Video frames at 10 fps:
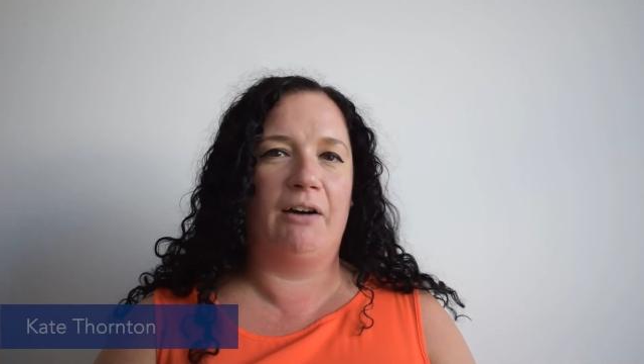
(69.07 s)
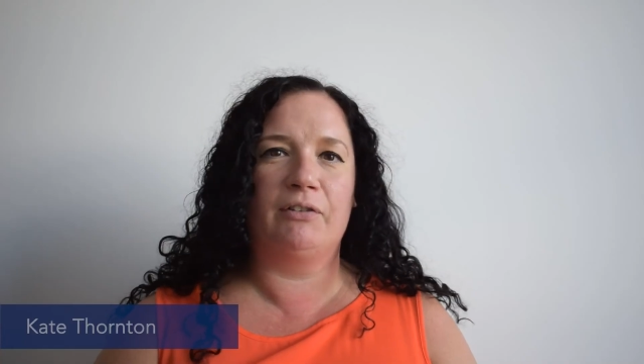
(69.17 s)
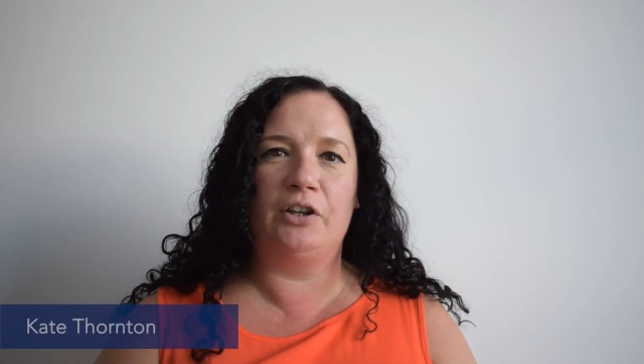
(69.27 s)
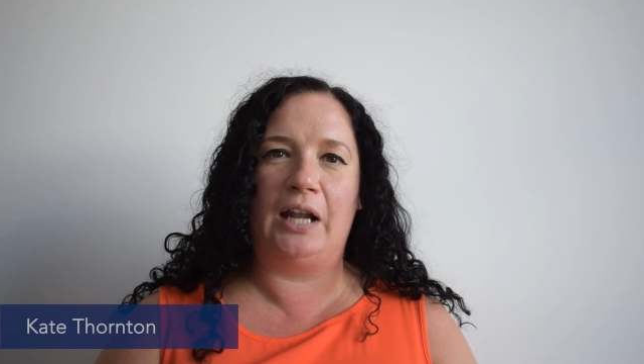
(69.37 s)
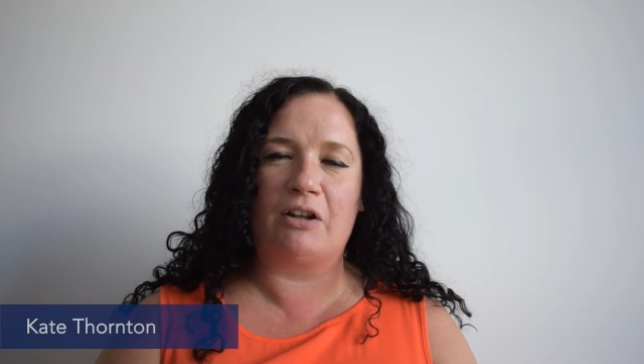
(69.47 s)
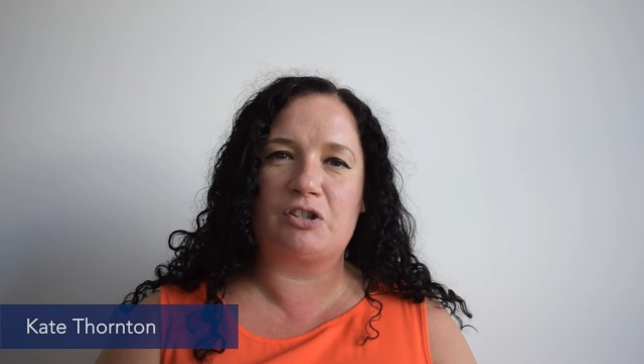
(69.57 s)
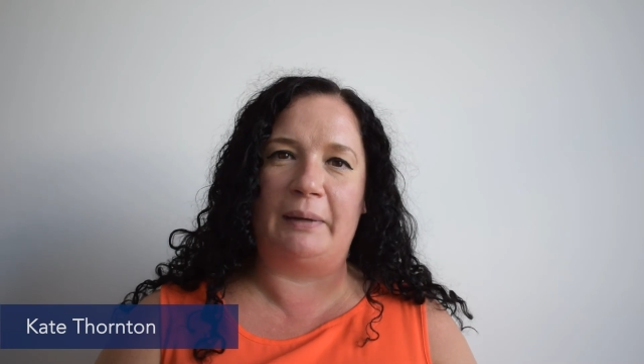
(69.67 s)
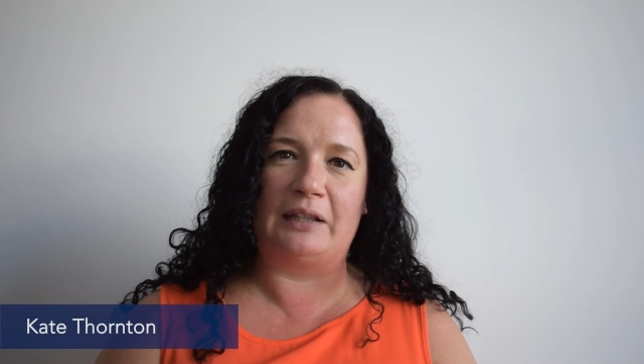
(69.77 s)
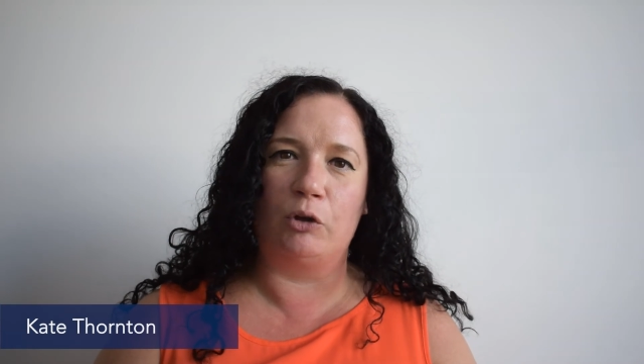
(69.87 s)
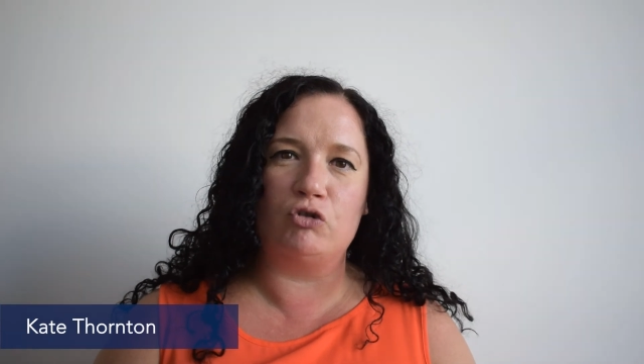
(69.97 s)
I've learned how to
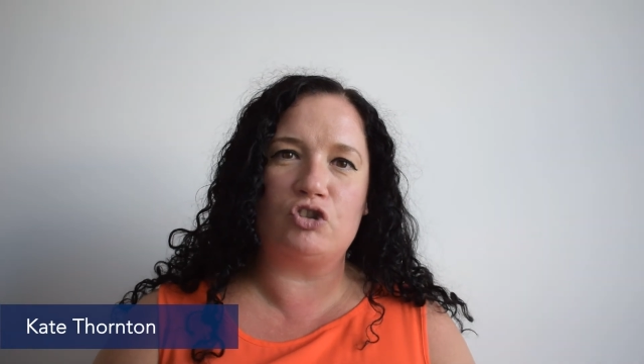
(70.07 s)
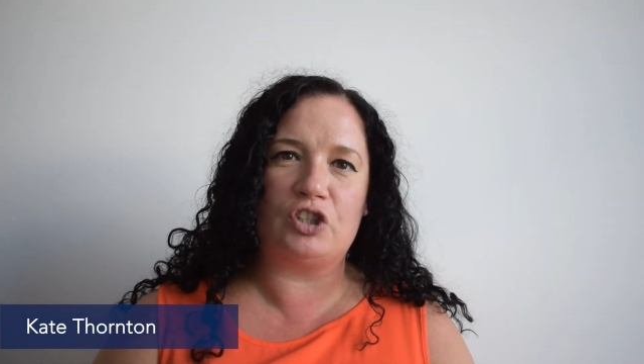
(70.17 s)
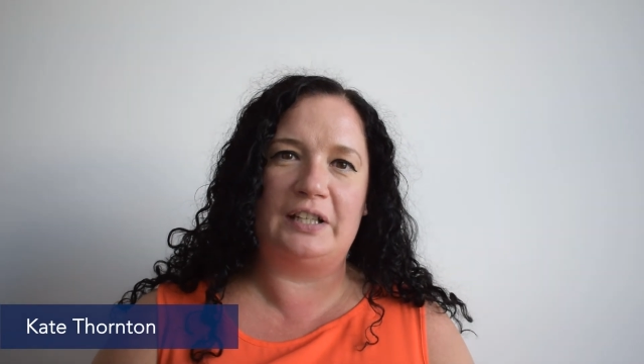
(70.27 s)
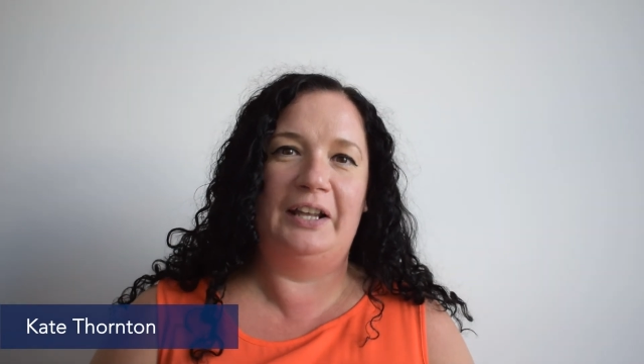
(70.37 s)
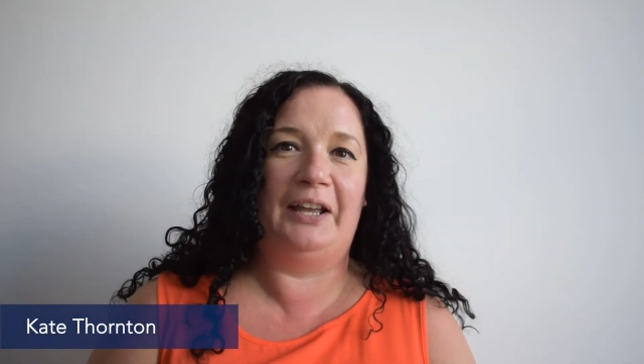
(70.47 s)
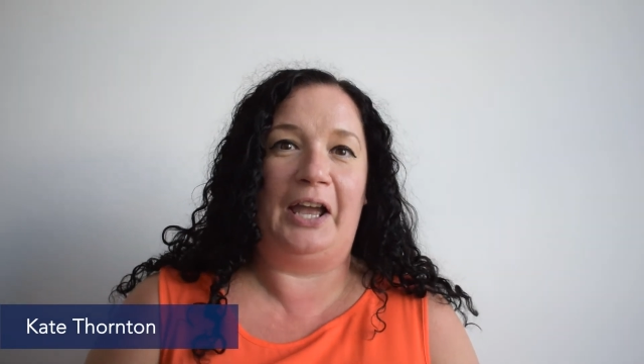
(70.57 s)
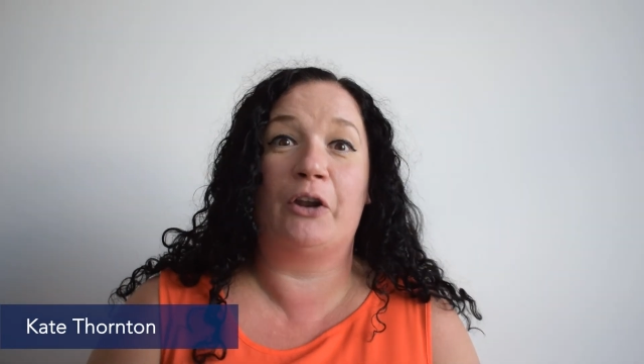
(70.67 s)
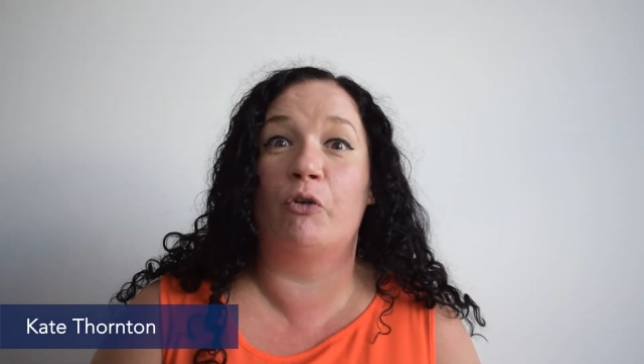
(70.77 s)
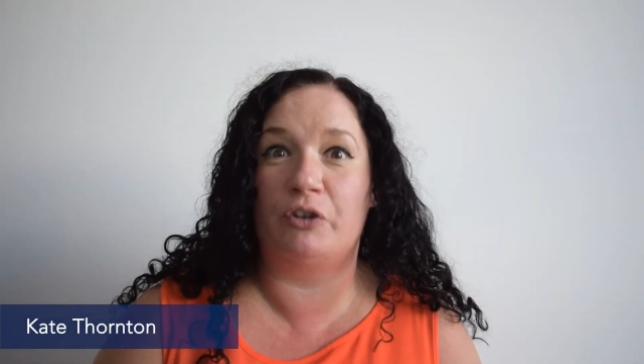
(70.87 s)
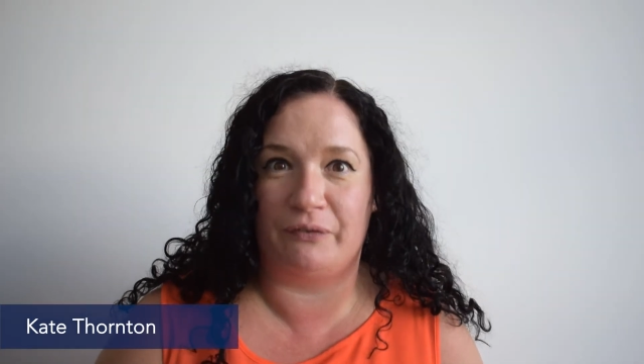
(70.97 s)
make lunch in
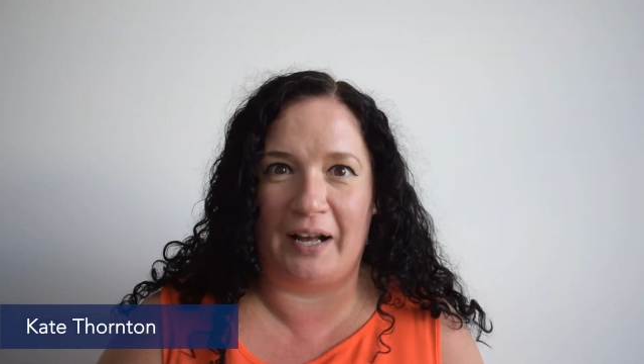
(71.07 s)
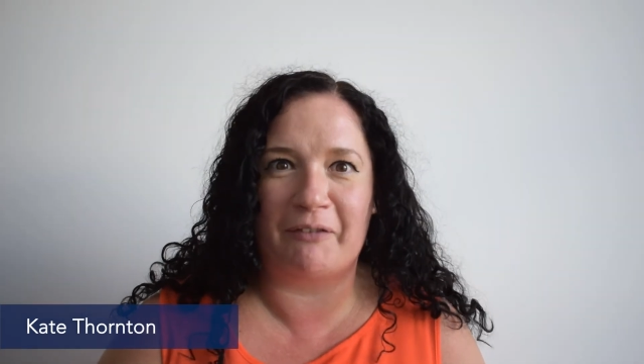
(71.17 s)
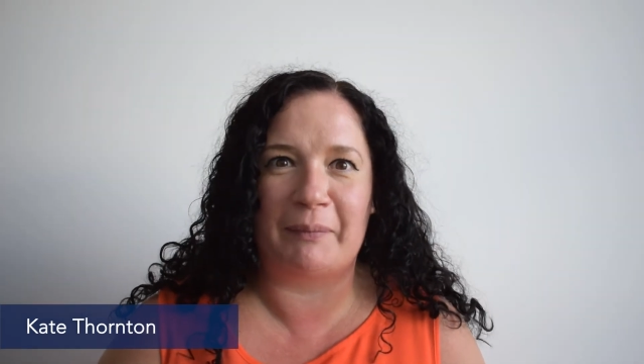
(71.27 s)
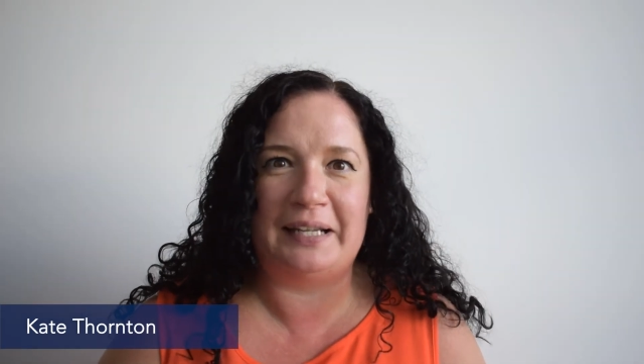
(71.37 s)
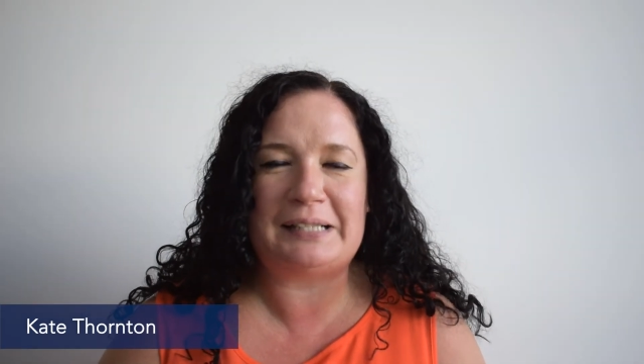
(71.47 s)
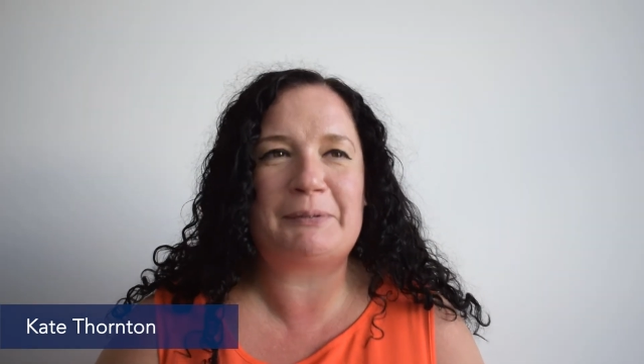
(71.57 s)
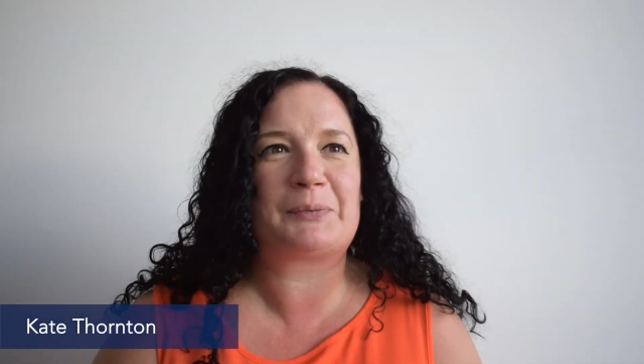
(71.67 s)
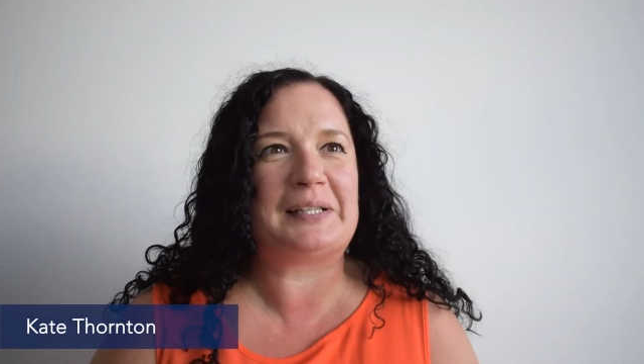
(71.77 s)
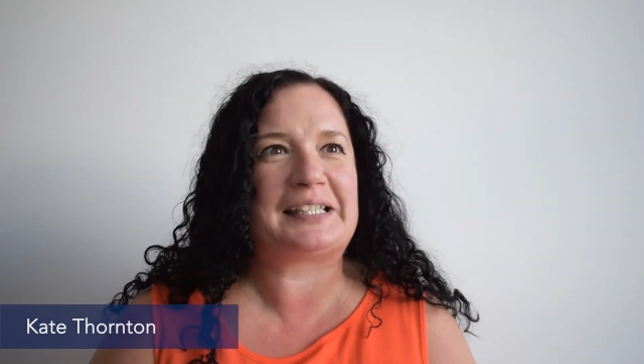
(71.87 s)
under 5 minutes between